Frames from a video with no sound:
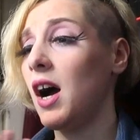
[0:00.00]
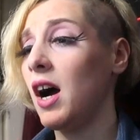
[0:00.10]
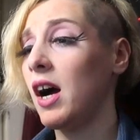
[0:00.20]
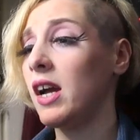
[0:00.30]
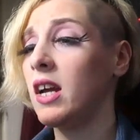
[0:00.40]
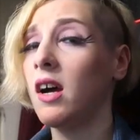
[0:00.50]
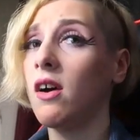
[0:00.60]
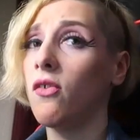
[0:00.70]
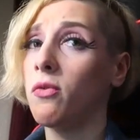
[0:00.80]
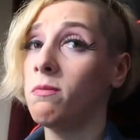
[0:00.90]
I
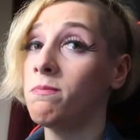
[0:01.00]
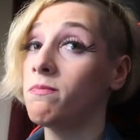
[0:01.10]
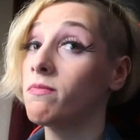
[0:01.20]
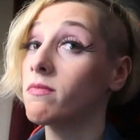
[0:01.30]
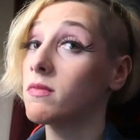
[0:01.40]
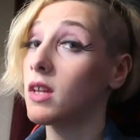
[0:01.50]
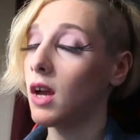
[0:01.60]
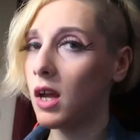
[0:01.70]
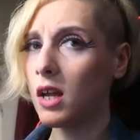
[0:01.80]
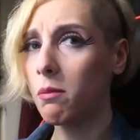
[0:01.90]
have
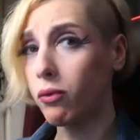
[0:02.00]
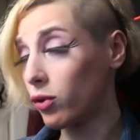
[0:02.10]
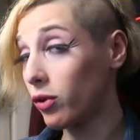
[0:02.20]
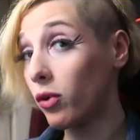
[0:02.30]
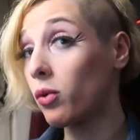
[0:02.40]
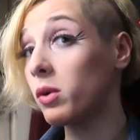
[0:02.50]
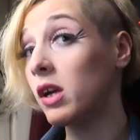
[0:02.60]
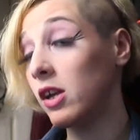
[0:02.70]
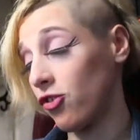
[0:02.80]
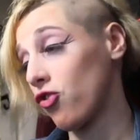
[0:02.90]
a brutal
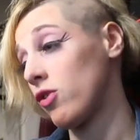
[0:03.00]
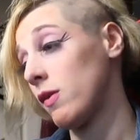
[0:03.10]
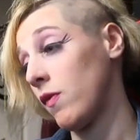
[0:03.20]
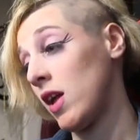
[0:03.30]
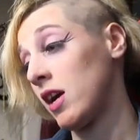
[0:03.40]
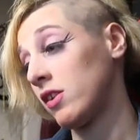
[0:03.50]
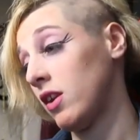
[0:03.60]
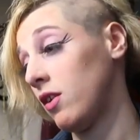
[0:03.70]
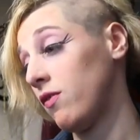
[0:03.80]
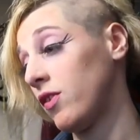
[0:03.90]
history with
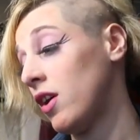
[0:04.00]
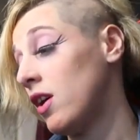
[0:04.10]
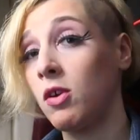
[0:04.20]
laxatives.